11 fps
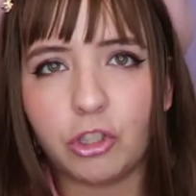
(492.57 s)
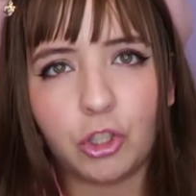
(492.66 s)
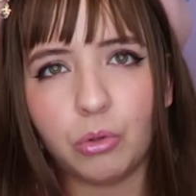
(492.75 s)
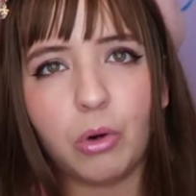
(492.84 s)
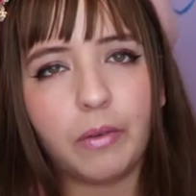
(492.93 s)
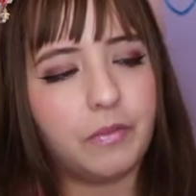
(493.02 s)

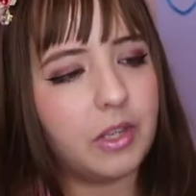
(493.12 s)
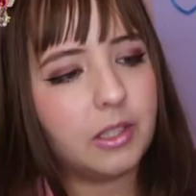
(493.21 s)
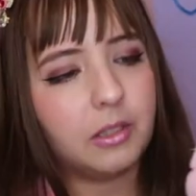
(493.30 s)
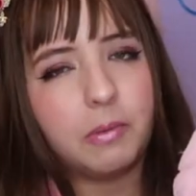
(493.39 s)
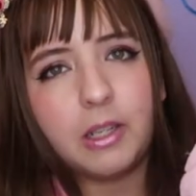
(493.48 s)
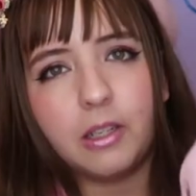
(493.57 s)
two of
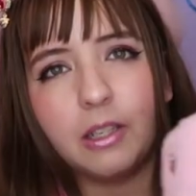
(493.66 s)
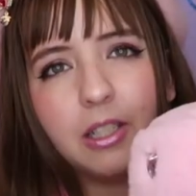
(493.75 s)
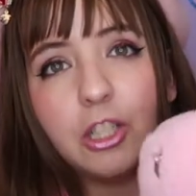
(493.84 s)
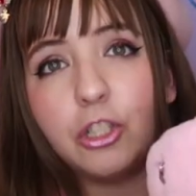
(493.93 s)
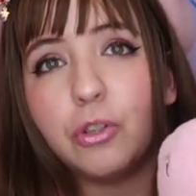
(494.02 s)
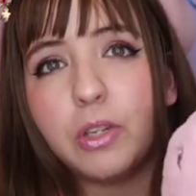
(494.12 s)
these because
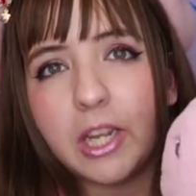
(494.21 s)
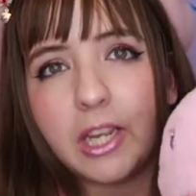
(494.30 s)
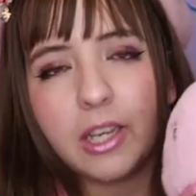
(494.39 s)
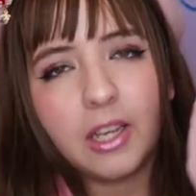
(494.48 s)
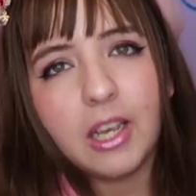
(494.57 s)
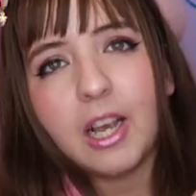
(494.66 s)
it's unique